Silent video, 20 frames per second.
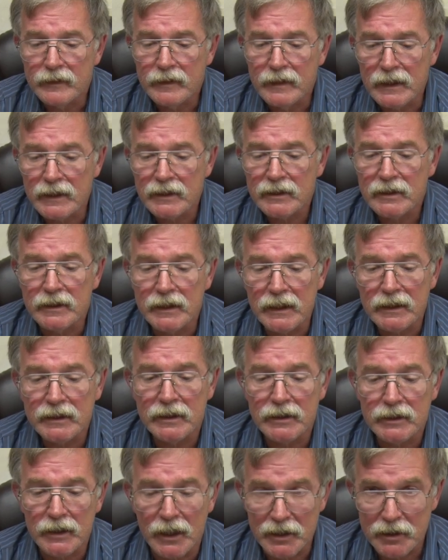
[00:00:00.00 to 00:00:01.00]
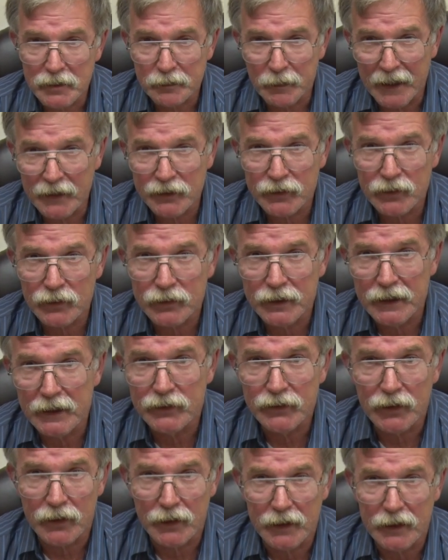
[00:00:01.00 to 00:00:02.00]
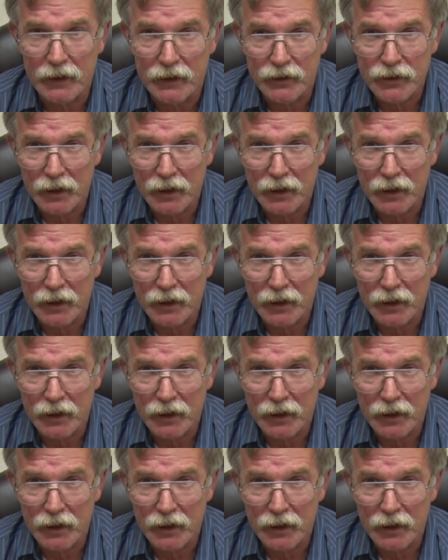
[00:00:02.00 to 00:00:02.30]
This is a specialty turkey